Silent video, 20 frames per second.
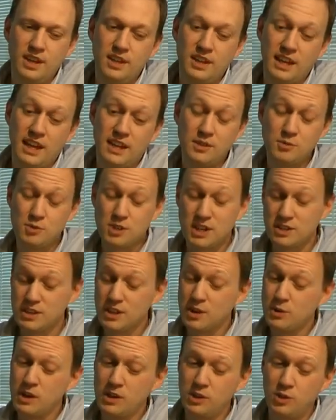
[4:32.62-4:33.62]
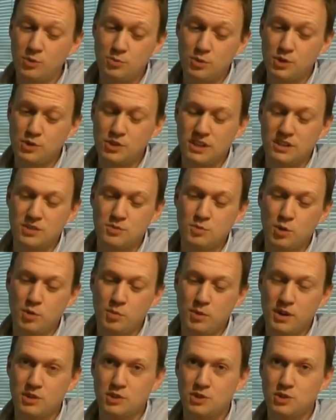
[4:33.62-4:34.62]
The Kandid was actually quite a long project. It's
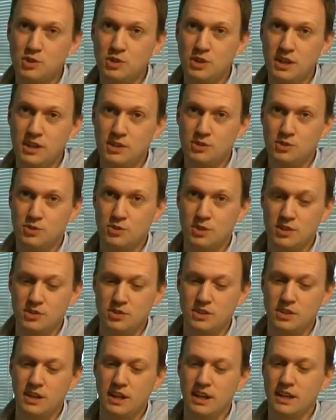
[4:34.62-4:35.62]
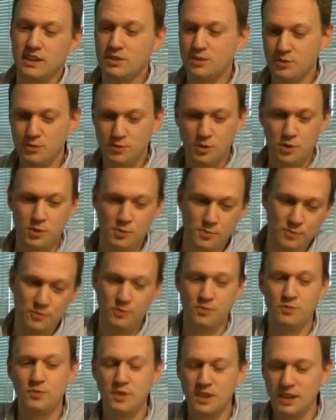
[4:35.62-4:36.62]
probably about 2 years to actually get
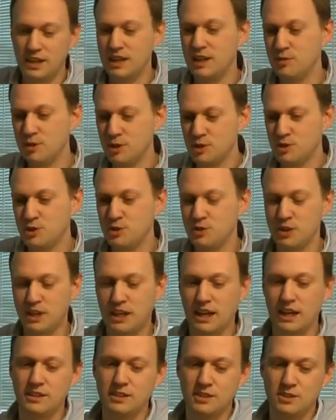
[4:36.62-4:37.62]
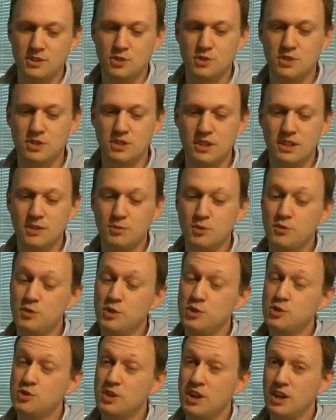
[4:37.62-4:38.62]
from the Akiva to the Kandid. So
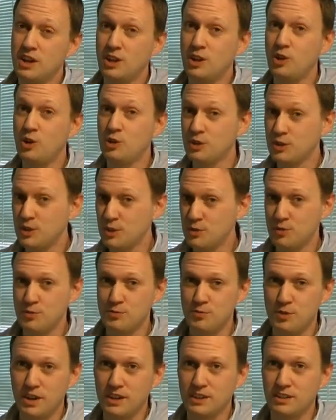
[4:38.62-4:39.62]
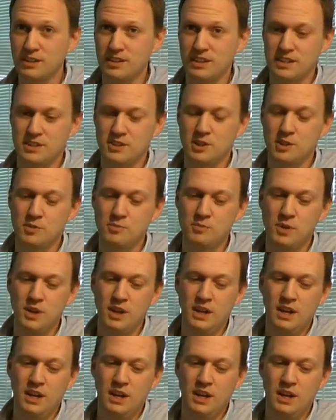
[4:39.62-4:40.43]
we've used a lot of different vinyl in that time.